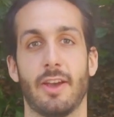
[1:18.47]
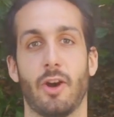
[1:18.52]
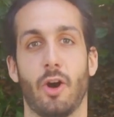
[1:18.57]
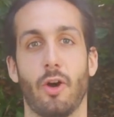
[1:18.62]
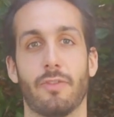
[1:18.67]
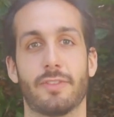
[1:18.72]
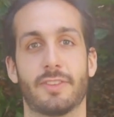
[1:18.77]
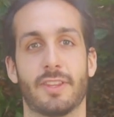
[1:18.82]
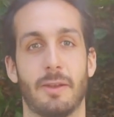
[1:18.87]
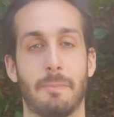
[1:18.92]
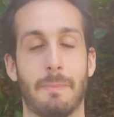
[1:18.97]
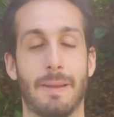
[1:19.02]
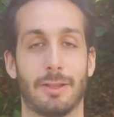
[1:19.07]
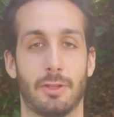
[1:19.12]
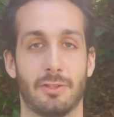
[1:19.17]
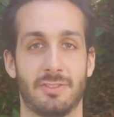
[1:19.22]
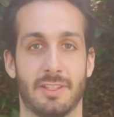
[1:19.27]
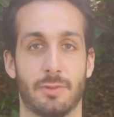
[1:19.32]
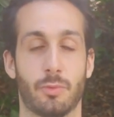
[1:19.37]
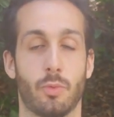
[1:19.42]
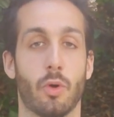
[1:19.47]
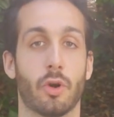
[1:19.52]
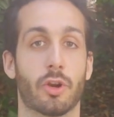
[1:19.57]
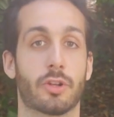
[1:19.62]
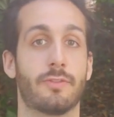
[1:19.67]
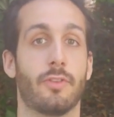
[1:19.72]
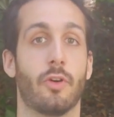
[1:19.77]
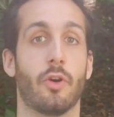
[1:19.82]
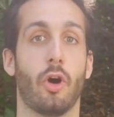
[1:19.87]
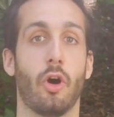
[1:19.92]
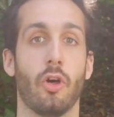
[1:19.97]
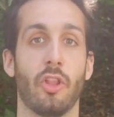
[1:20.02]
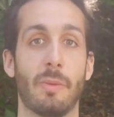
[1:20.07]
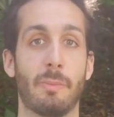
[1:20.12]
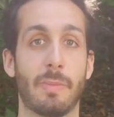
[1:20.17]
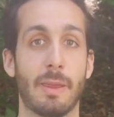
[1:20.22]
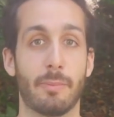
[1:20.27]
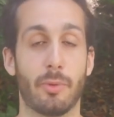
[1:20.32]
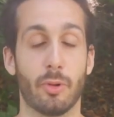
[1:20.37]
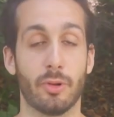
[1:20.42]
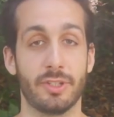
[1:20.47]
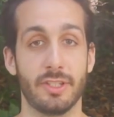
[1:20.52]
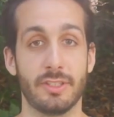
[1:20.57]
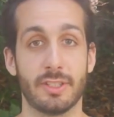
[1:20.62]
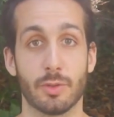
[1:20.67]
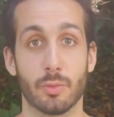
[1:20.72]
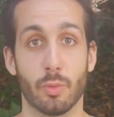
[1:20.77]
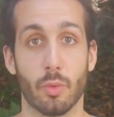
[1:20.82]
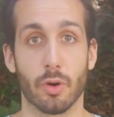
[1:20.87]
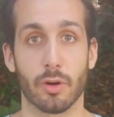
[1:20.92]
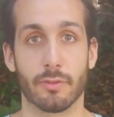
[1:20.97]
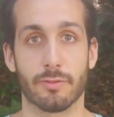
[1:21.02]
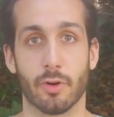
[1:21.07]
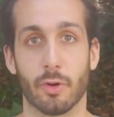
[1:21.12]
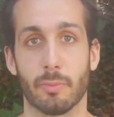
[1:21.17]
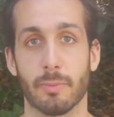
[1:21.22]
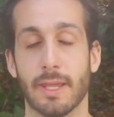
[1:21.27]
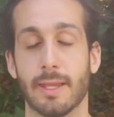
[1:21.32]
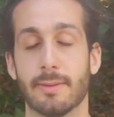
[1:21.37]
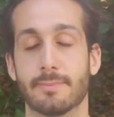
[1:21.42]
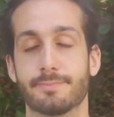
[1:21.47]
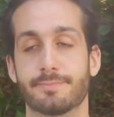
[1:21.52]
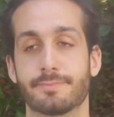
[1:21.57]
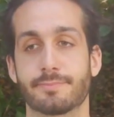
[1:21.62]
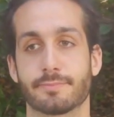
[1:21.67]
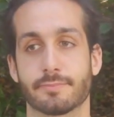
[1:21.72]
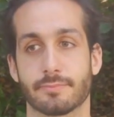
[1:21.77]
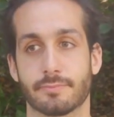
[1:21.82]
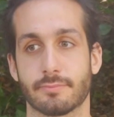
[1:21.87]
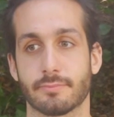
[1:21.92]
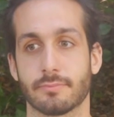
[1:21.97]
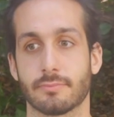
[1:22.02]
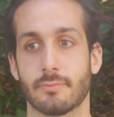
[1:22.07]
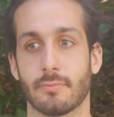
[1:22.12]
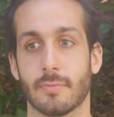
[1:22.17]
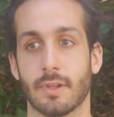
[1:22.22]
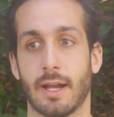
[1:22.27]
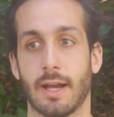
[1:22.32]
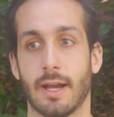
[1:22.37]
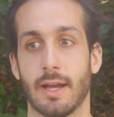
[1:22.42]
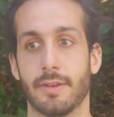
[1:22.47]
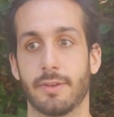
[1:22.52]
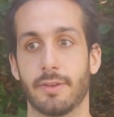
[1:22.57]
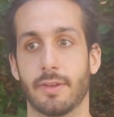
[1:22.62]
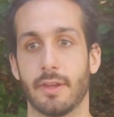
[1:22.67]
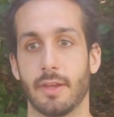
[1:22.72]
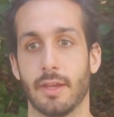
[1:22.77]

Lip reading: Often methods that worked for other people didn't work for me, and